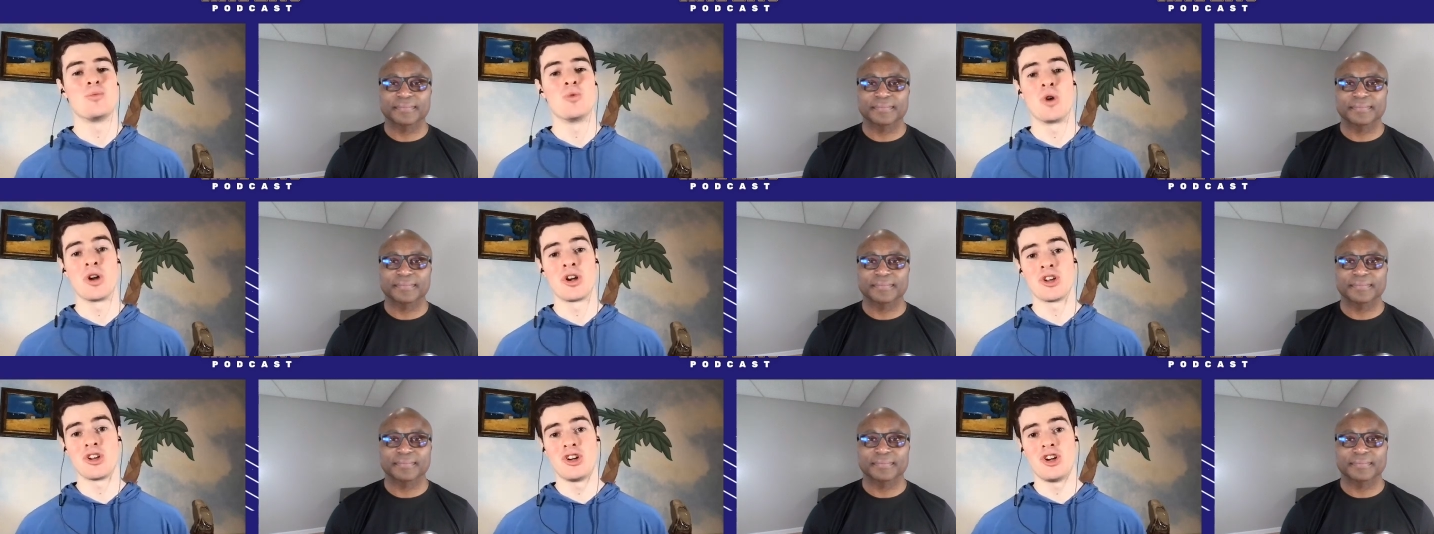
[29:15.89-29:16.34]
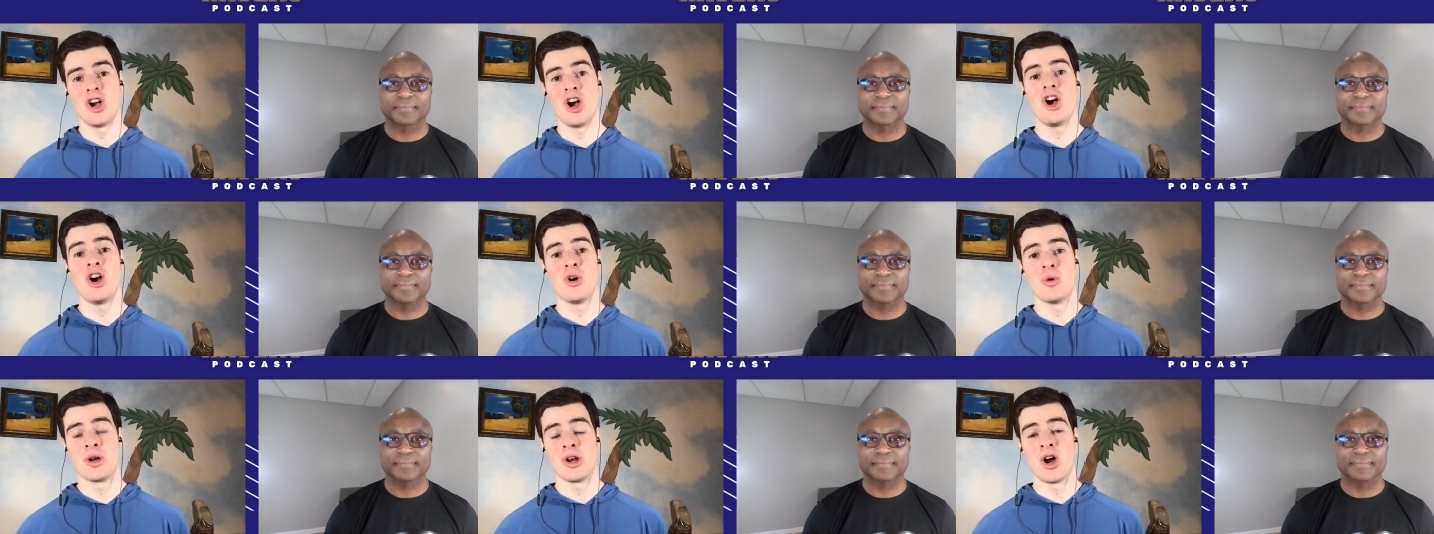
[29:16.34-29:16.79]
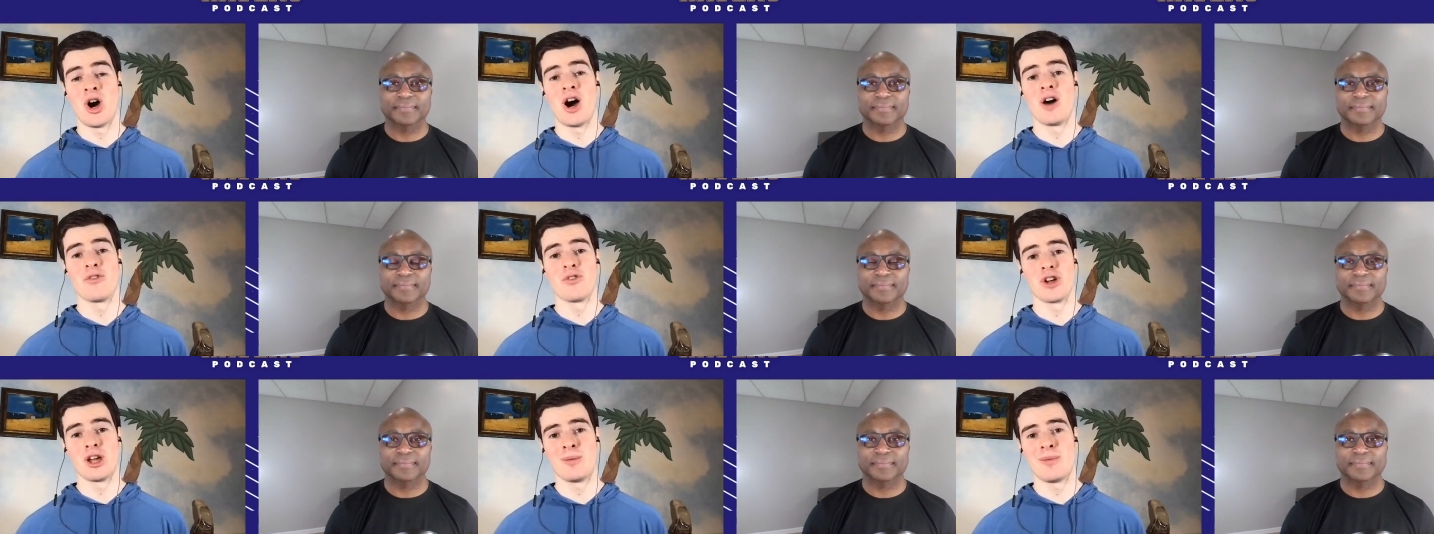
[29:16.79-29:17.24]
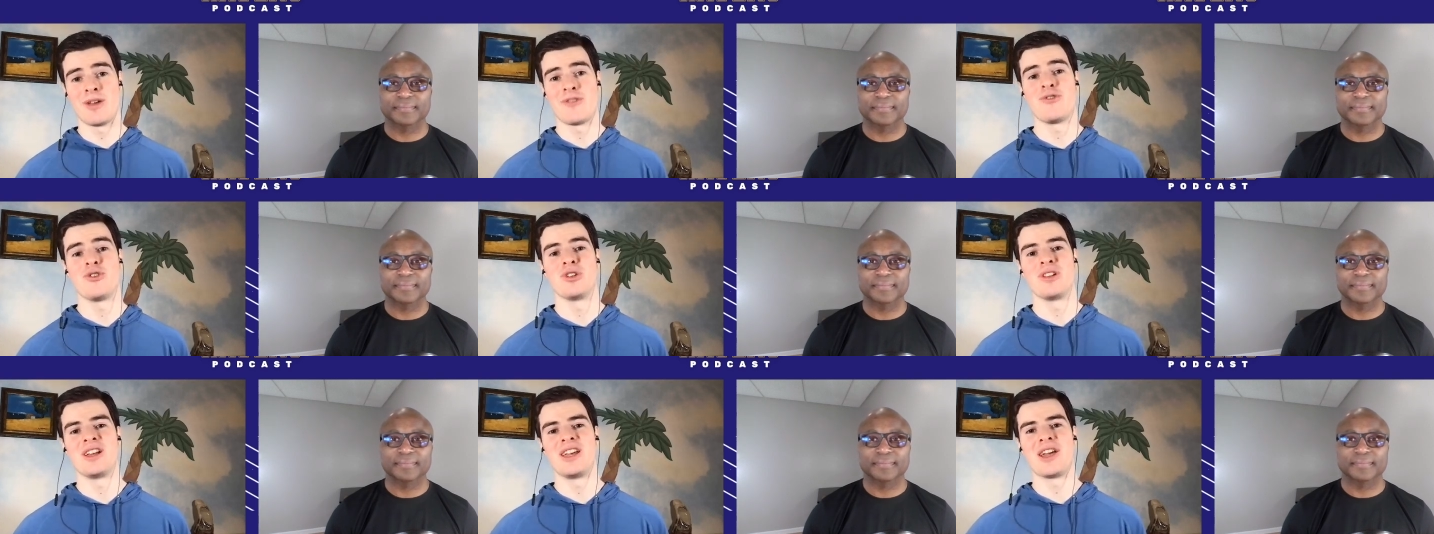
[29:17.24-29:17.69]
Speaker 1: wouldn't go and offer him a
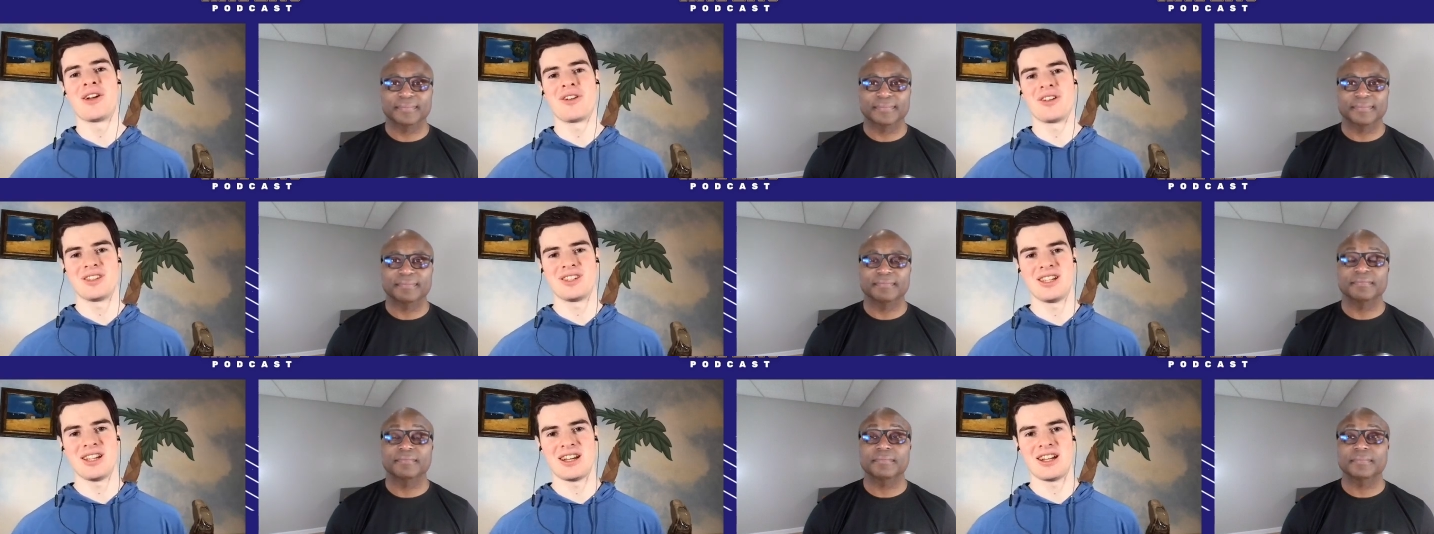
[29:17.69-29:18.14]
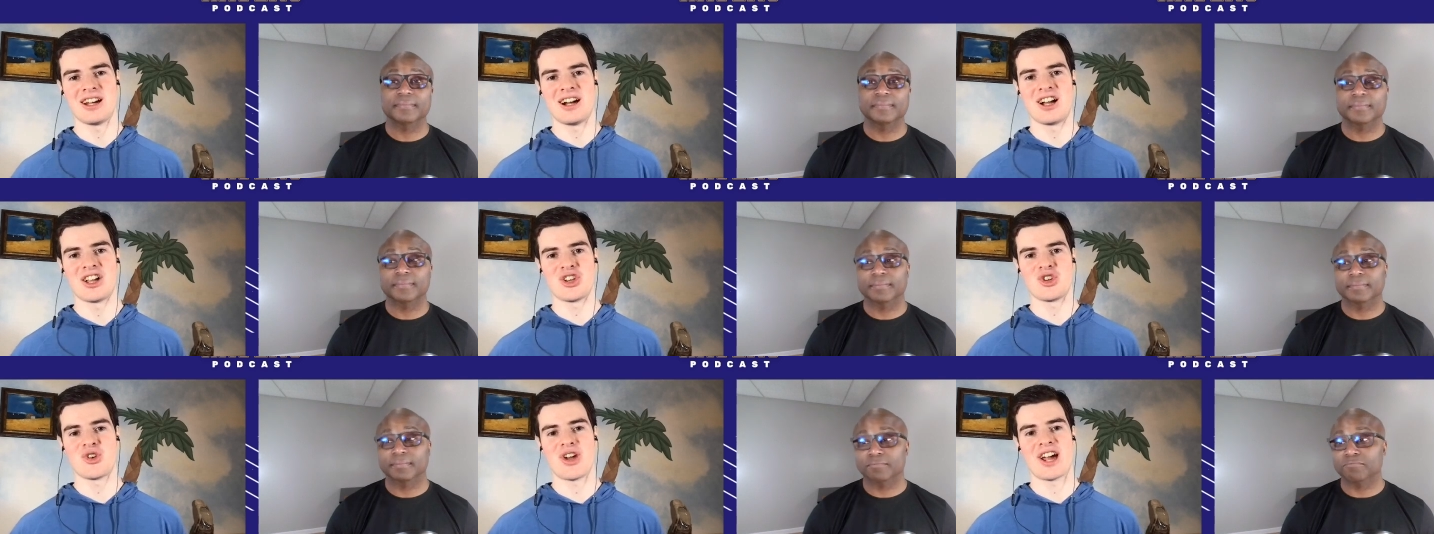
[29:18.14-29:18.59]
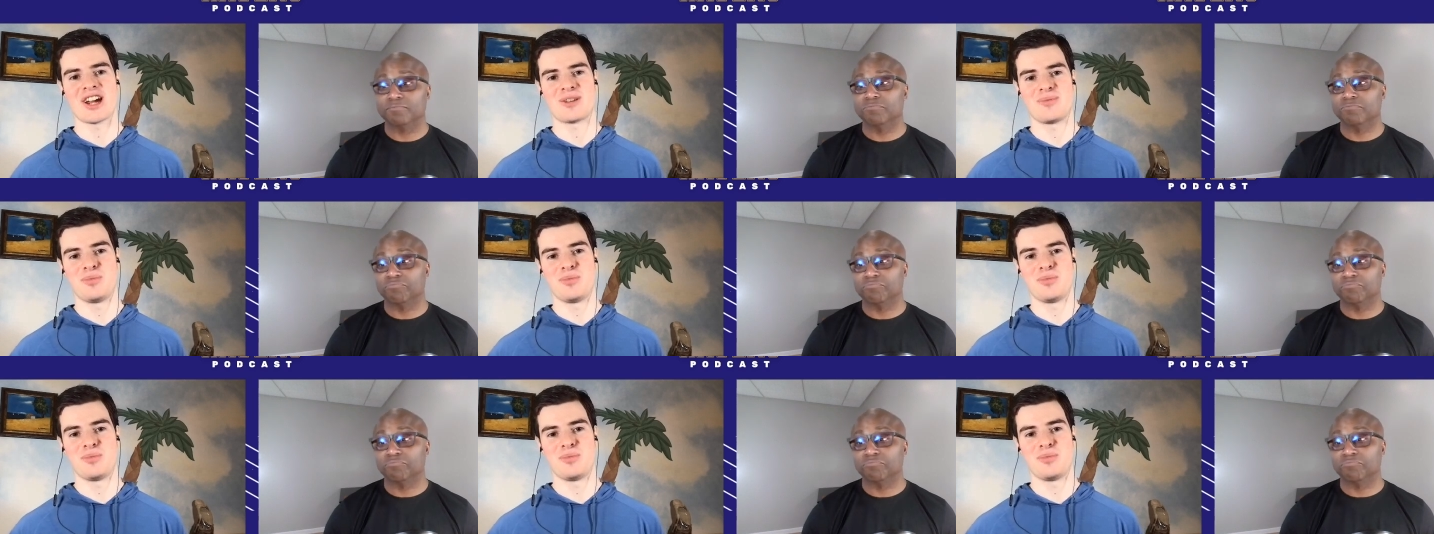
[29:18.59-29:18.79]
fully guaranteed contract